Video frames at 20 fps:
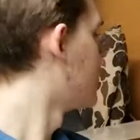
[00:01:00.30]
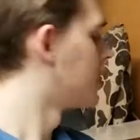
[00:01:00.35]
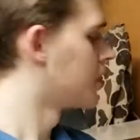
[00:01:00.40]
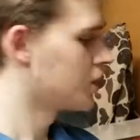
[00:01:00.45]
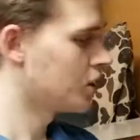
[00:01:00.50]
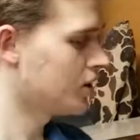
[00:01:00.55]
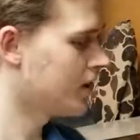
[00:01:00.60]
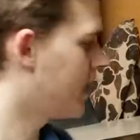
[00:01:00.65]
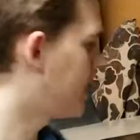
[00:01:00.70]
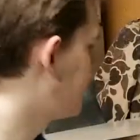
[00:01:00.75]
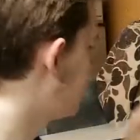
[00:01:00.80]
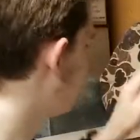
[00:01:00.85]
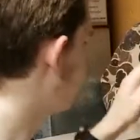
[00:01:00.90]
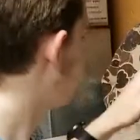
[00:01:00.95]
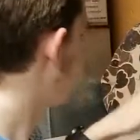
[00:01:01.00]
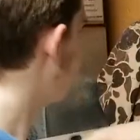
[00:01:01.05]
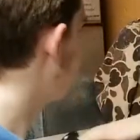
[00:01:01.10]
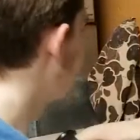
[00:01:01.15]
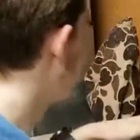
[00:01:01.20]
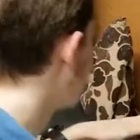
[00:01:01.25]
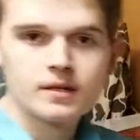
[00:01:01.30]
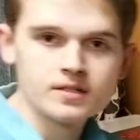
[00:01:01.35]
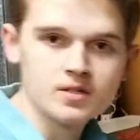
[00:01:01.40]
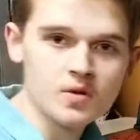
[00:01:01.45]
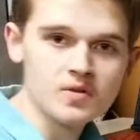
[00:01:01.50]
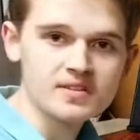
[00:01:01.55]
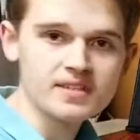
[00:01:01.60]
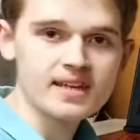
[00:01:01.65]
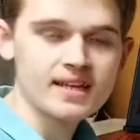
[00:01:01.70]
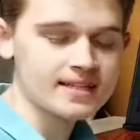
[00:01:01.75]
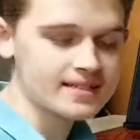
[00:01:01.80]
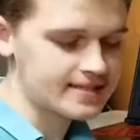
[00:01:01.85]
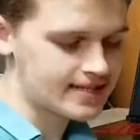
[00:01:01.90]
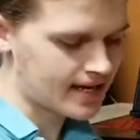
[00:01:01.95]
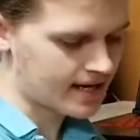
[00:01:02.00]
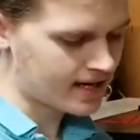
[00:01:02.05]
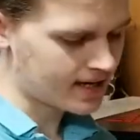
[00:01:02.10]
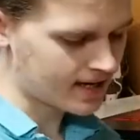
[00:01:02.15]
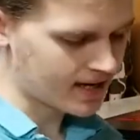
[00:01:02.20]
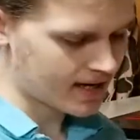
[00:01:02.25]
Good night. So it's the next
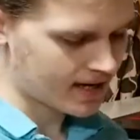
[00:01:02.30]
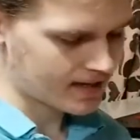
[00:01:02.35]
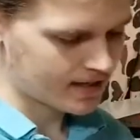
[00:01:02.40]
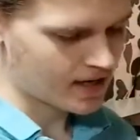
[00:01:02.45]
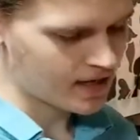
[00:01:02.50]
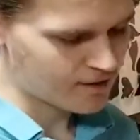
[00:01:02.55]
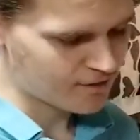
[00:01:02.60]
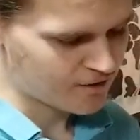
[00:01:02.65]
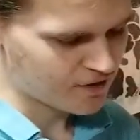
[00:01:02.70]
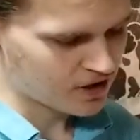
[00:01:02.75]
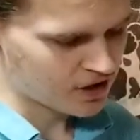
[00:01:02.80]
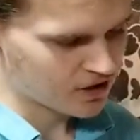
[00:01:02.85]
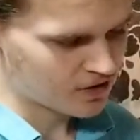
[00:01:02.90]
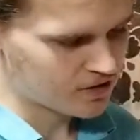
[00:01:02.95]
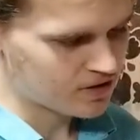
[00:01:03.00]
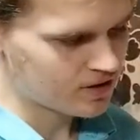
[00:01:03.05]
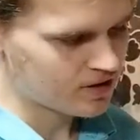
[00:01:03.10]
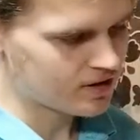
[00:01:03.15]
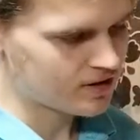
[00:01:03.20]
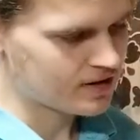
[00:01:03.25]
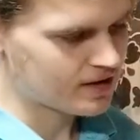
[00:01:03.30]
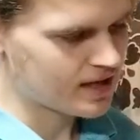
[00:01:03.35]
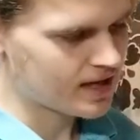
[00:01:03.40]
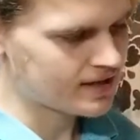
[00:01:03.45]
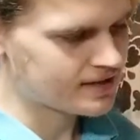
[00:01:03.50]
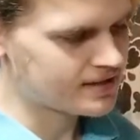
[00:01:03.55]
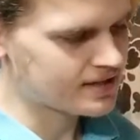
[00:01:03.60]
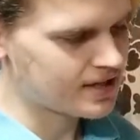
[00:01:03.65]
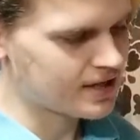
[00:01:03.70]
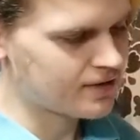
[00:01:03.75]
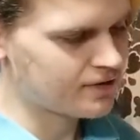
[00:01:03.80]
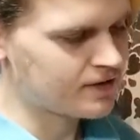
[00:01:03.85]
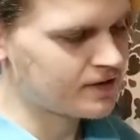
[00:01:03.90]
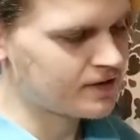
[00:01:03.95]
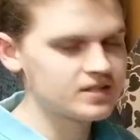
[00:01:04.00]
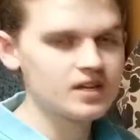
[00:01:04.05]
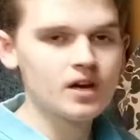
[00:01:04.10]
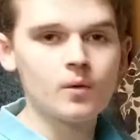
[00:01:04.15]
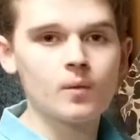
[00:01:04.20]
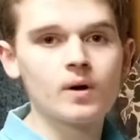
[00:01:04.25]
day, and I figured that if
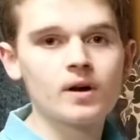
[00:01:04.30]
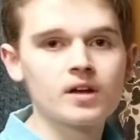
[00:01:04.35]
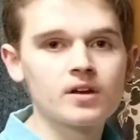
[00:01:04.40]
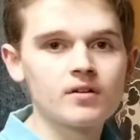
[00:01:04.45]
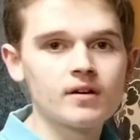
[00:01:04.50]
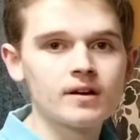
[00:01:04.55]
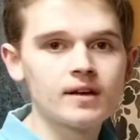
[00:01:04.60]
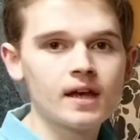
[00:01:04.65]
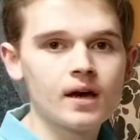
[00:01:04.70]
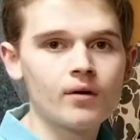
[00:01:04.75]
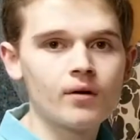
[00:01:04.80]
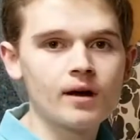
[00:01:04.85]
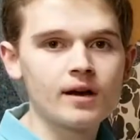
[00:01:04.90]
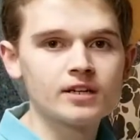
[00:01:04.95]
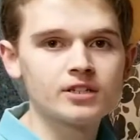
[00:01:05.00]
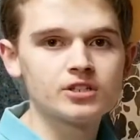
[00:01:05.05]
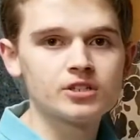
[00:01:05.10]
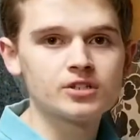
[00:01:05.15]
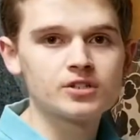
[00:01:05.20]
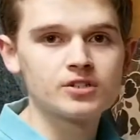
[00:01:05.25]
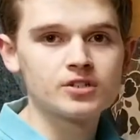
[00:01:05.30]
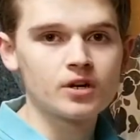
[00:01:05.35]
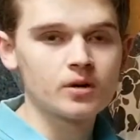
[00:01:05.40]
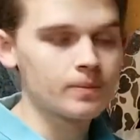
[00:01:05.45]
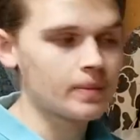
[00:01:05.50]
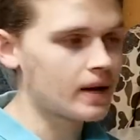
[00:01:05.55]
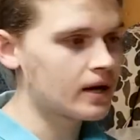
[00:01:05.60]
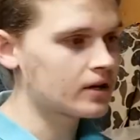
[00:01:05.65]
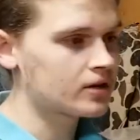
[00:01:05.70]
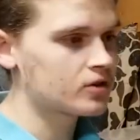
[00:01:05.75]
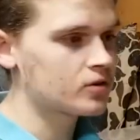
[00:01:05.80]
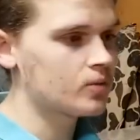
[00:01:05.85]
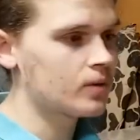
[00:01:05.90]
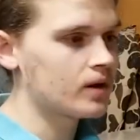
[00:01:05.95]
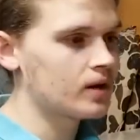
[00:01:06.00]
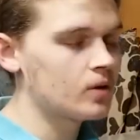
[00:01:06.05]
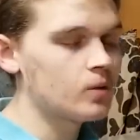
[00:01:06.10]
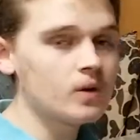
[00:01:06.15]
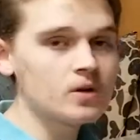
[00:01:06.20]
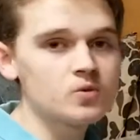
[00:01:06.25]
not working right now, I should start back to
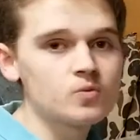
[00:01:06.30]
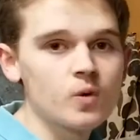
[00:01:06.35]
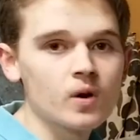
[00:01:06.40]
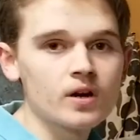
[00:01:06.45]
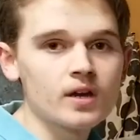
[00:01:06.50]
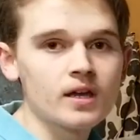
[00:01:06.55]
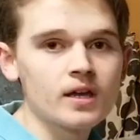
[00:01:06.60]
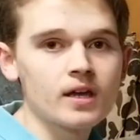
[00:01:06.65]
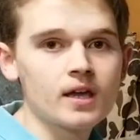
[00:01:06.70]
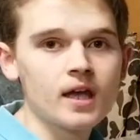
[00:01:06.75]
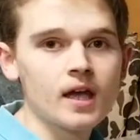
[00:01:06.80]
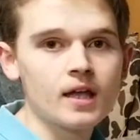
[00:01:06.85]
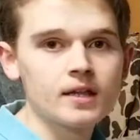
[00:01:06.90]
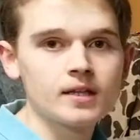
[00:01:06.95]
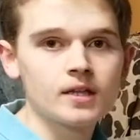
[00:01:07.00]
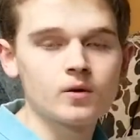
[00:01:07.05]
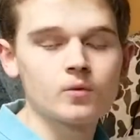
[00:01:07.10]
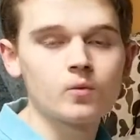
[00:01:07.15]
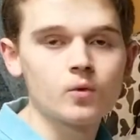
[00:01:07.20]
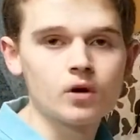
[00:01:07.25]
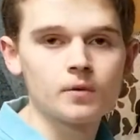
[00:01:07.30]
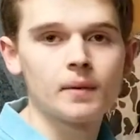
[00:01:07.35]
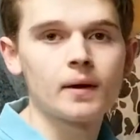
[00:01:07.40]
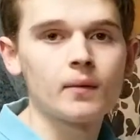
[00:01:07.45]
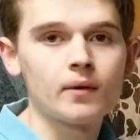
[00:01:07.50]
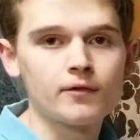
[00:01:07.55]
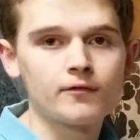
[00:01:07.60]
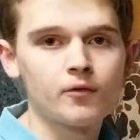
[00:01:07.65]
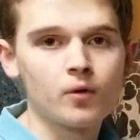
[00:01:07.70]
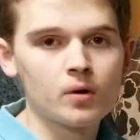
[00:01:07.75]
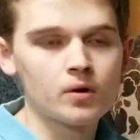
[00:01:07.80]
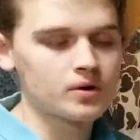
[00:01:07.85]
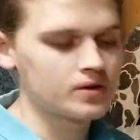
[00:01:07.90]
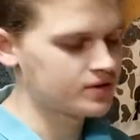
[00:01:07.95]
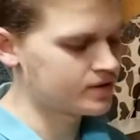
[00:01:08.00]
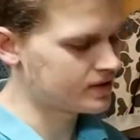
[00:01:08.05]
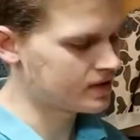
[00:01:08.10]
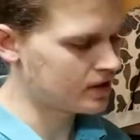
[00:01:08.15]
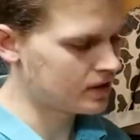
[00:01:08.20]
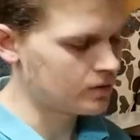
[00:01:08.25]
where he was working and then work my way forward
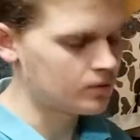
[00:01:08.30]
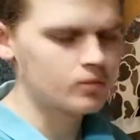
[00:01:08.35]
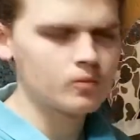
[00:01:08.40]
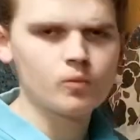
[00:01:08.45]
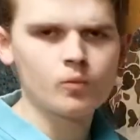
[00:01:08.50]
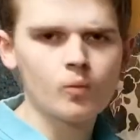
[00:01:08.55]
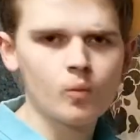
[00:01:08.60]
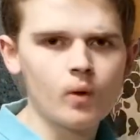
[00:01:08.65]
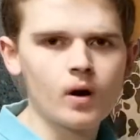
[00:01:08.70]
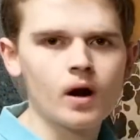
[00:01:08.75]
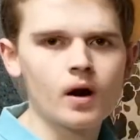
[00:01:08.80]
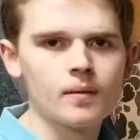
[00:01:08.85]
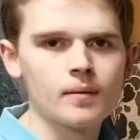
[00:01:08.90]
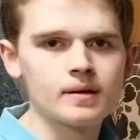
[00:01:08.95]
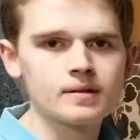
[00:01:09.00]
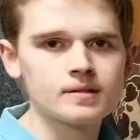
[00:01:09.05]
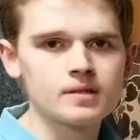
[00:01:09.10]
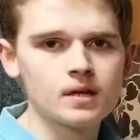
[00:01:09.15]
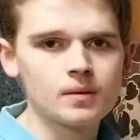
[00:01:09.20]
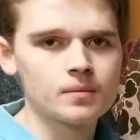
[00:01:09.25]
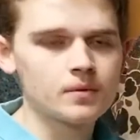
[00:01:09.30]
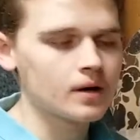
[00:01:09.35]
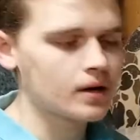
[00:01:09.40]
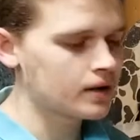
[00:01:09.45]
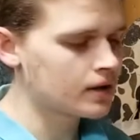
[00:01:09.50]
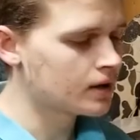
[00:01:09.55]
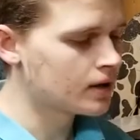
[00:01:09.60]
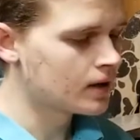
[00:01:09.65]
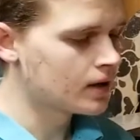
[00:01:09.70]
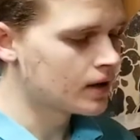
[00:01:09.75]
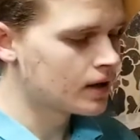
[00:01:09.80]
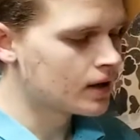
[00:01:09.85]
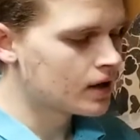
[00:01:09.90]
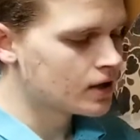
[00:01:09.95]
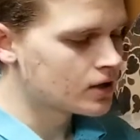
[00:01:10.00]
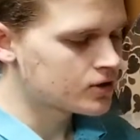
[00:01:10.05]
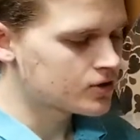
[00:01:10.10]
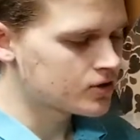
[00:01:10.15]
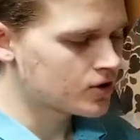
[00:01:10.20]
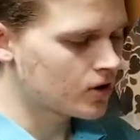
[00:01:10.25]
to see where I messed up, right?
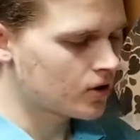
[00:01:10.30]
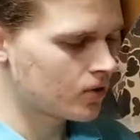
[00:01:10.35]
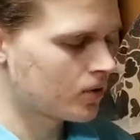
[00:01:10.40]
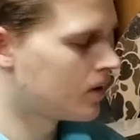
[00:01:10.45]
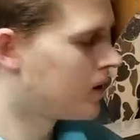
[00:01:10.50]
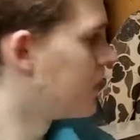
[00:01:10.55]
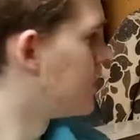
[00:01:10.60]
So